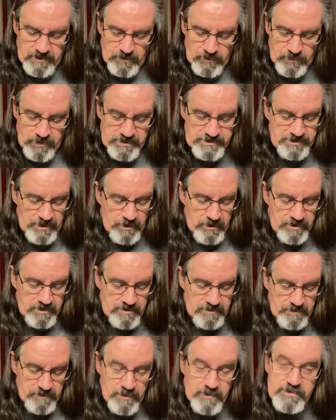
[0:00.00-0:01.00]
which are
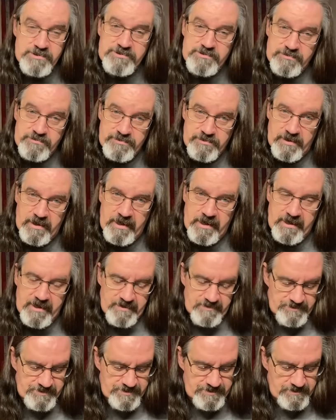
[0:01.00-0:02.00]
commercial
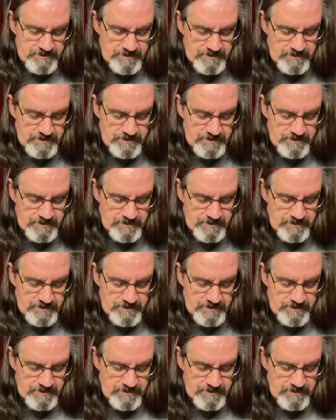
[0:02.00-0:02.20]
crimes